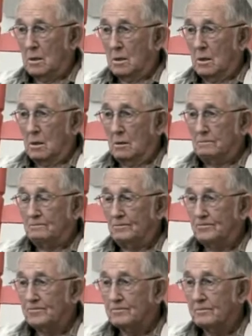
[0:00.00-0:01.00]
Uh,
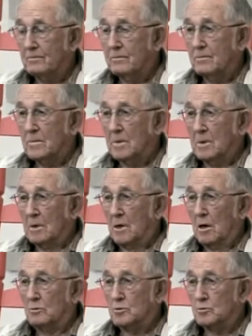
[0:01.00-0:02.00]

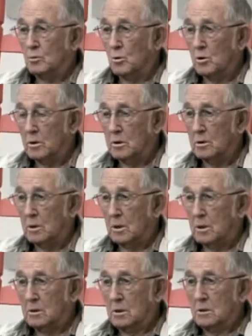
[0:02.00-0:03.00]
I was awarded
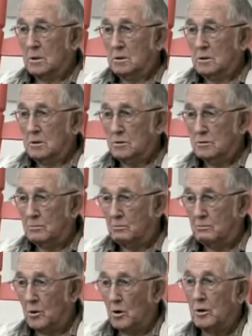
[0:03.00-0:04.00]
a
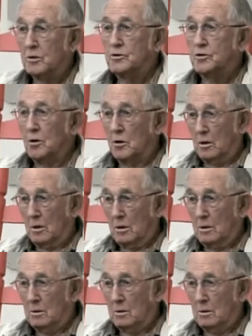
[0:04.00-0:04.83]
Bronze Star.